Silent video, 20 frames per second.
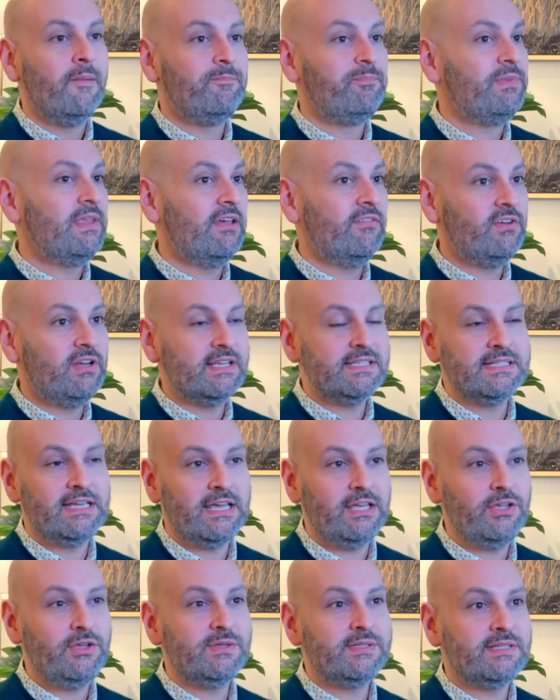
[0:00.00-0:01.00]
If it doesn't
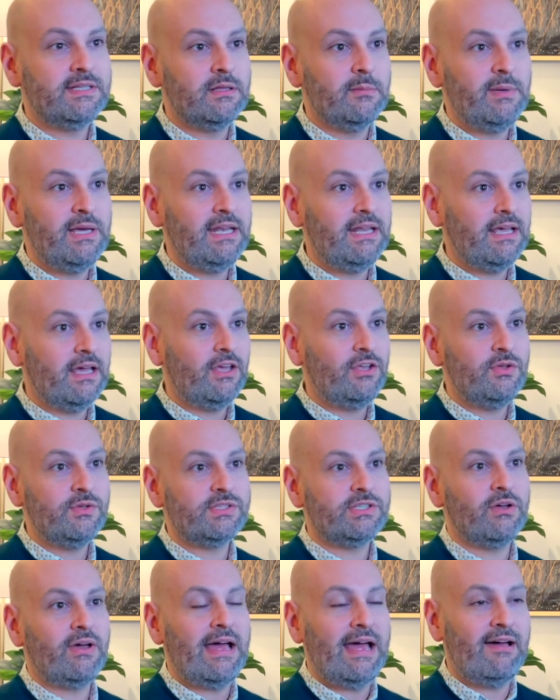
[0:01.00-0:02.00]
get used in the media, you
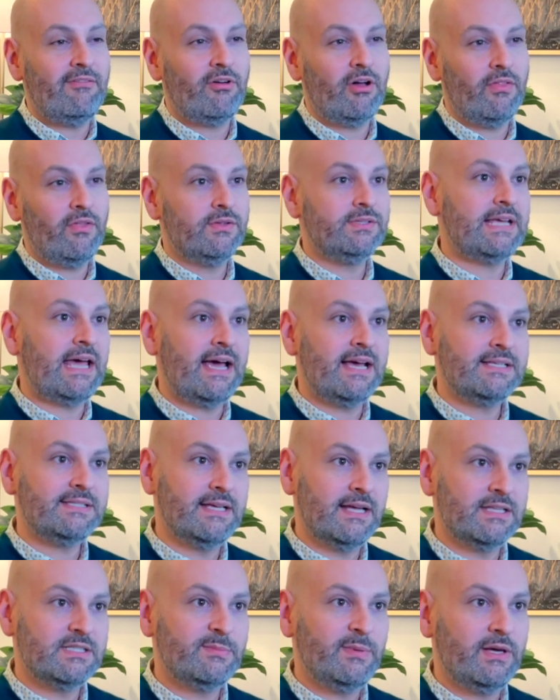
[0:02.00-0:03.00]
still have all those
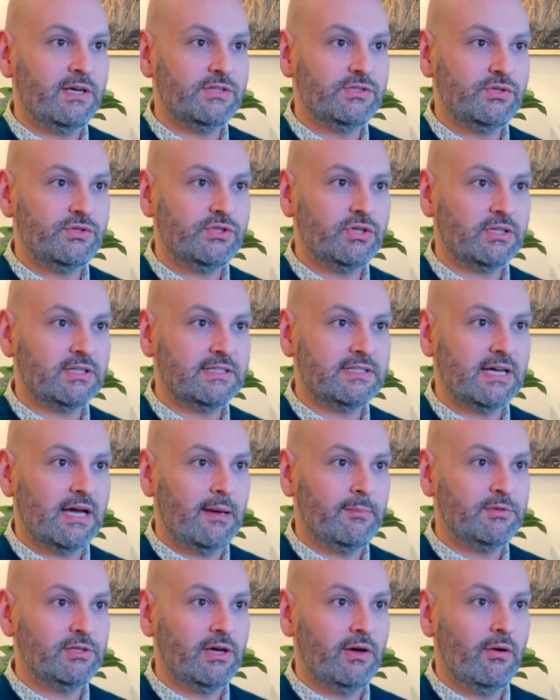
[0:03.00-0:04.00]
assets because you took the
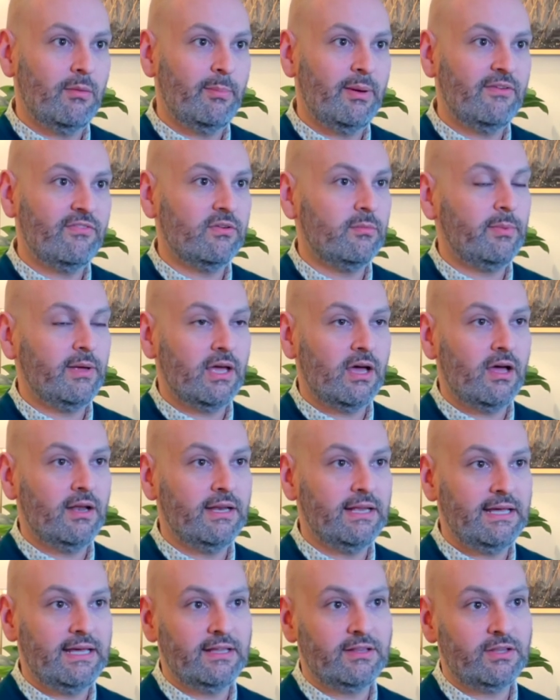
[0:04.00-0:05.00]
time to go above and beyond
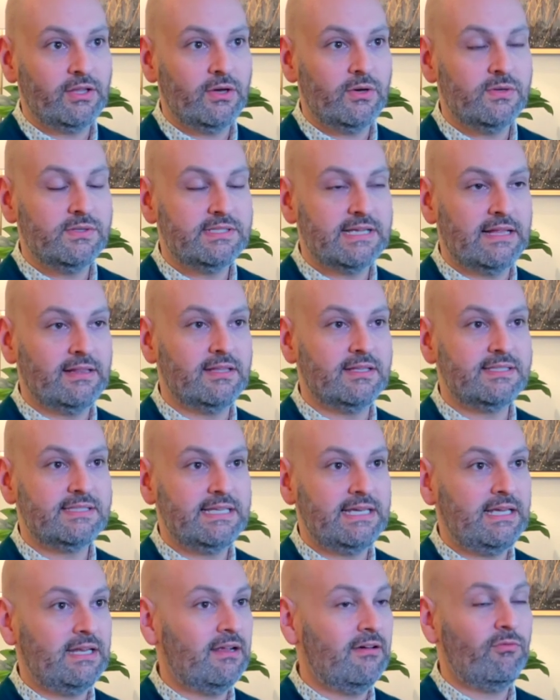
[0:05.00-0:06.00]
to get those at the
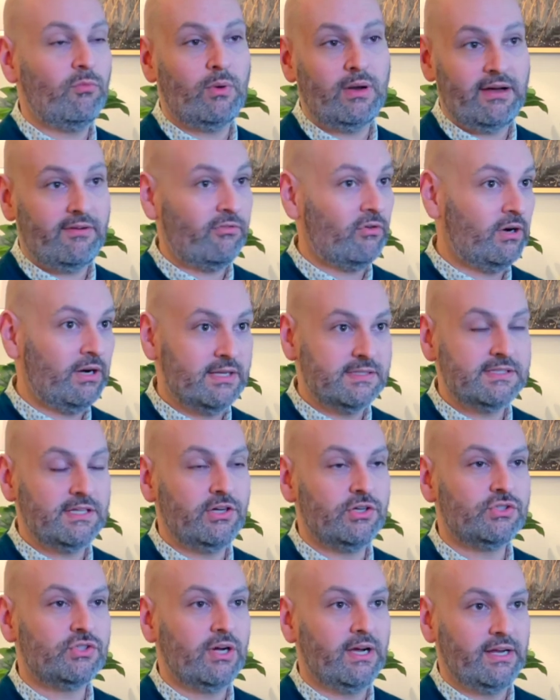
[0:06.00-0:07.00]
scene of whatever it is that
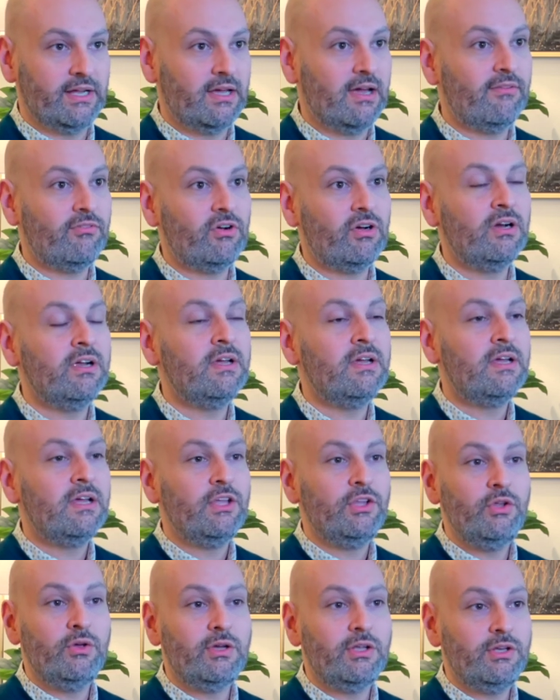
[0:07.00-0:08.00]
you're trying to cover.
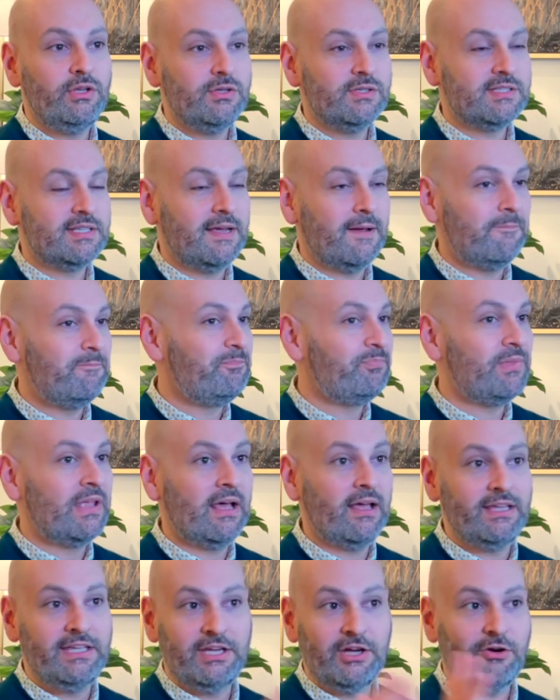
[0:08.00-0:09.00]
You can use it
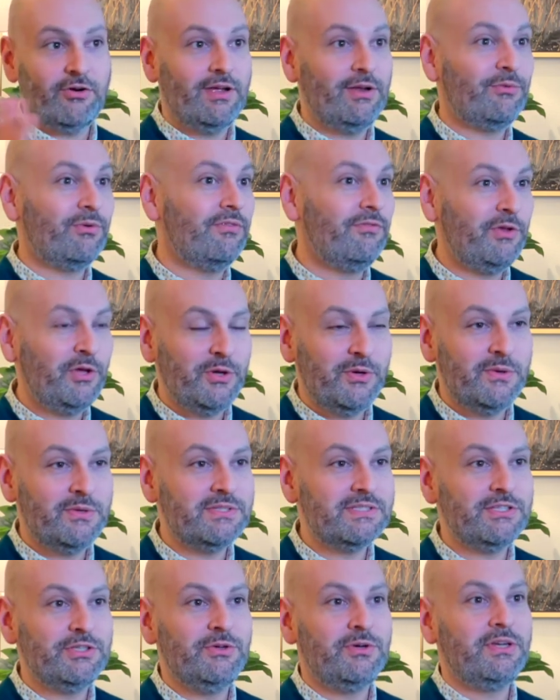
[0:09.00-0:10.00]
at year-end
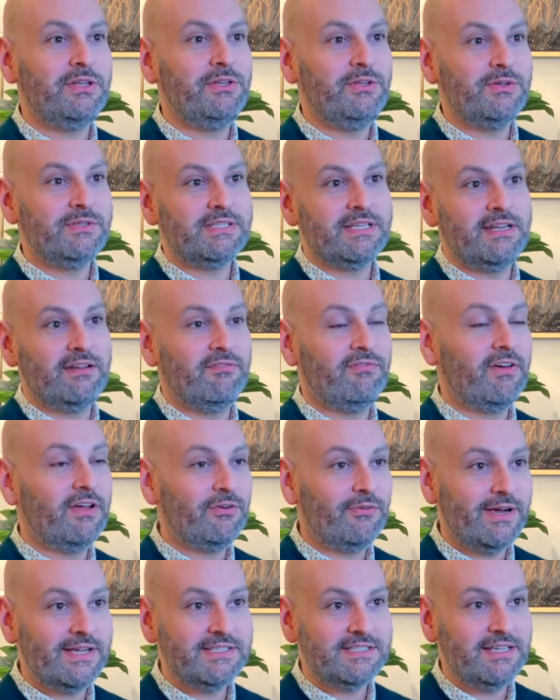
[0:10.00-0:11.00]
reviews. You can use it in
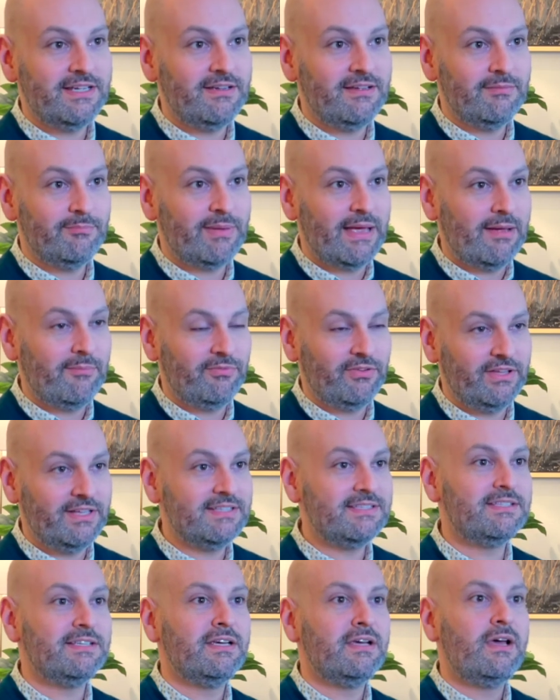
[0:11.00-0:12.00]
fundraising
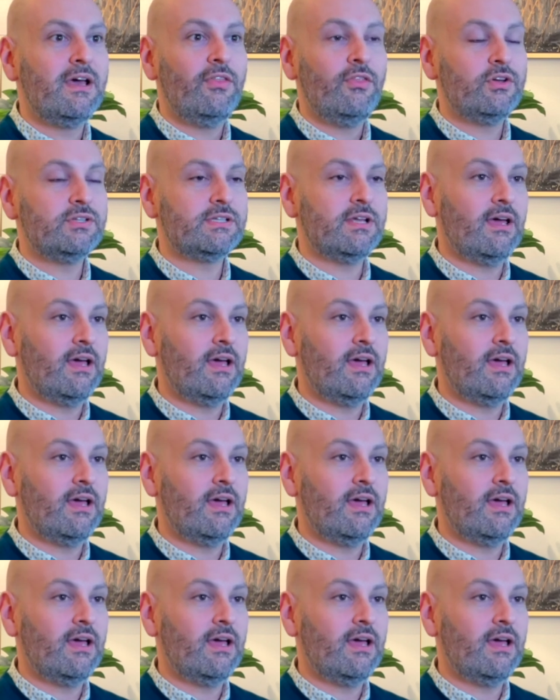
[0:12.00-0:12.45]
pamphlets. There's